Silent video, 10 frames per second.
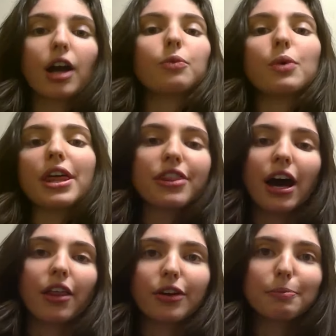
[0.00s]
are with
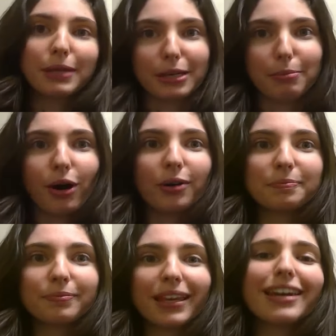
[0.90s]
other
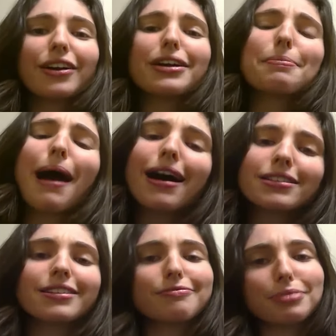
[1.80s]
people, and are in a
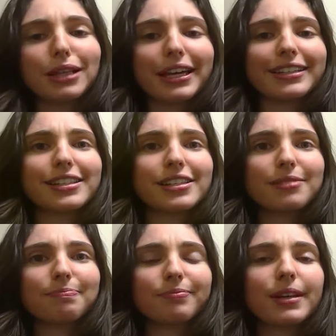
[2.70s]
positive place.